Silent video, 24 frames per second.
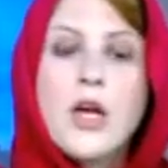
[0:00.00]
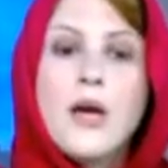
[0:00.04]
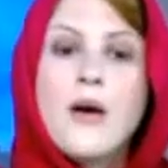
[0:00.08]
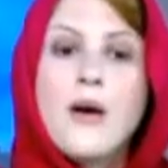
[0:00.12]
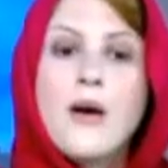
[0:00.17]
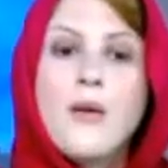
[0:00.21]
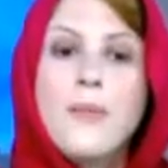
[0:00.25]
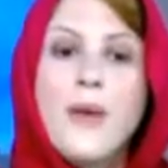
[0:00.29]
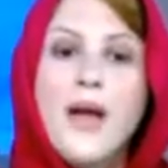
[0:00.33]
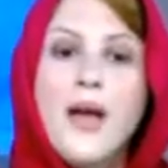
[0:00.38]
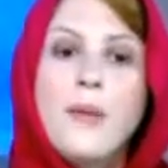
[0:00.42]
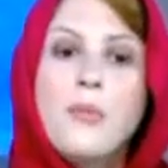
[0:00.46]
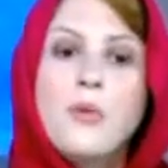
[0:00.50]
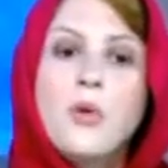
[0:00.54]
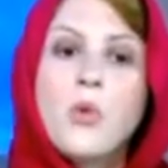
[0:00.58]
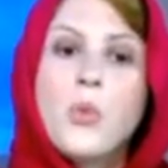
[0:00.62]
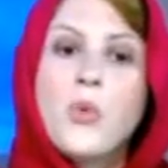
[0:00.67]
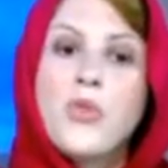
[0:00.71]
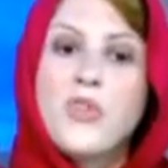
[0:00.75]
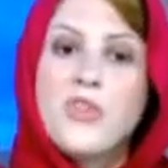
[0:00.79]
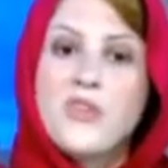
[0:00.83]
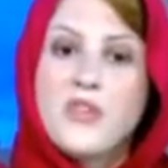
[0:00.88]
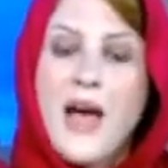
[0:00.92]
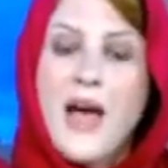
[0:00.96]
People
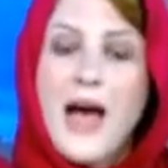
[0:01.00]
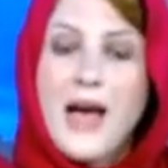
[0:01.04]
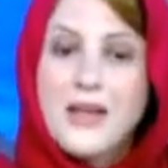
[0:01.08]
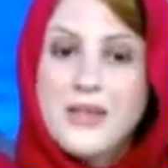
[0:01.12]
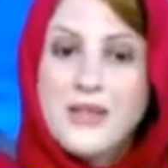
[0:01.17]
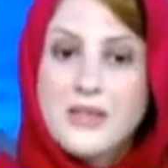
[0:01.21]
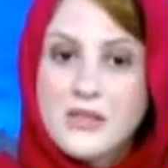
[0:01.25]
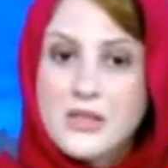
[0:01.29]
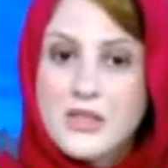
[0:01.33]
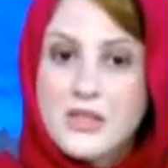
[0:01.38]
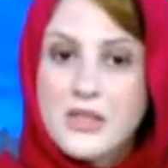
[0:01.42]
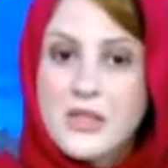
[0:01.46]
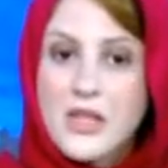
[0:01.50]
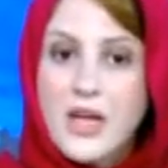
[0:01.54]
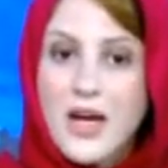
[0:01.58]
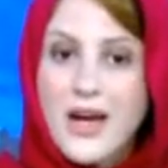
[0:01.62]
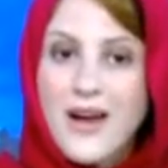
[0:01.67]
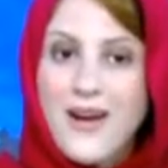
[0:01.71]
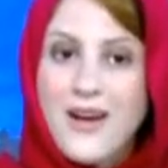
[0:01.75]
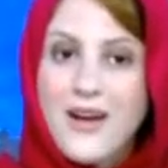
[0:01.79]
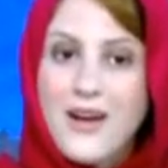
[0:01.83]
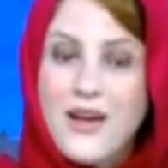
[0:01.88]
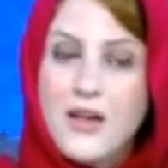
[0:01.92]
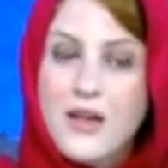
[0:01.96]
with the talent
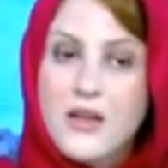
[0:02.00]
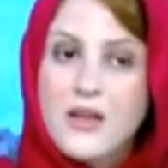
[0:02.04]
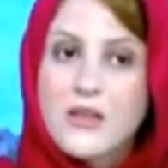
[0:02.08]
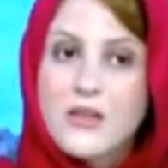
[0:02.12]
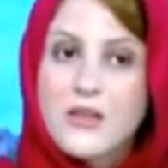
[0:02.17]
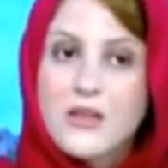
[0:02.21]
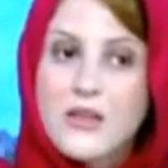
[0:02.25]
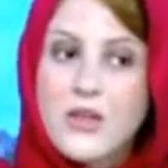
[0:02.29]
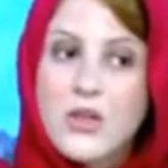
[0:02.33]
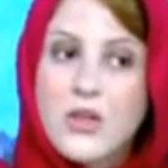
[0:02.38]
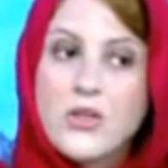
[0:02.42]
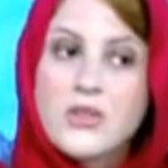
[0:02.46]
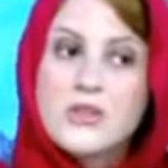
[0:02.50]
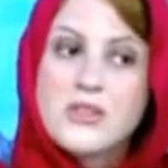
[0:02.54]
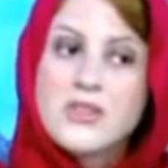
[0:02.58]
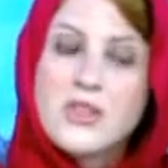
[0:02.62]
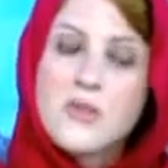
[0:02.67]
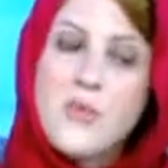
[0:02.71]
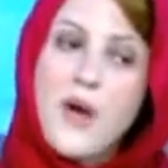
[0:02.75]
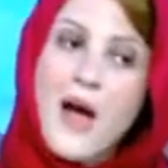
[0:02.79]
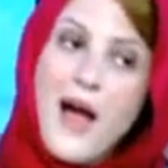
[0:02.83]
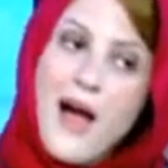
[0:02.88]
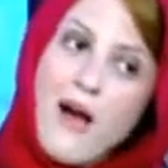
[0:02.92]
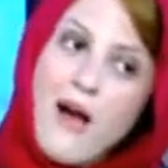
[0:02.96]
could
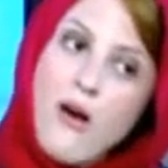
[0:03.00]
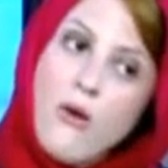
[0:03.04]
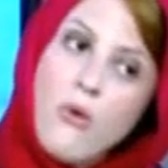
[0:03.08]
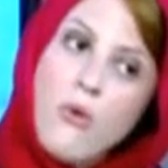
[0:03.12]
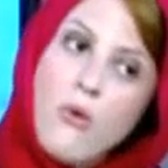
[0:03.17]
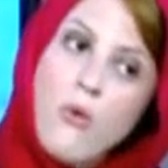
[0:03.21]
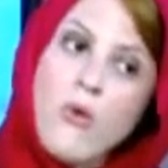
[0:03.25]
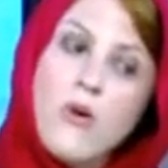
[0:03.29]
somehow,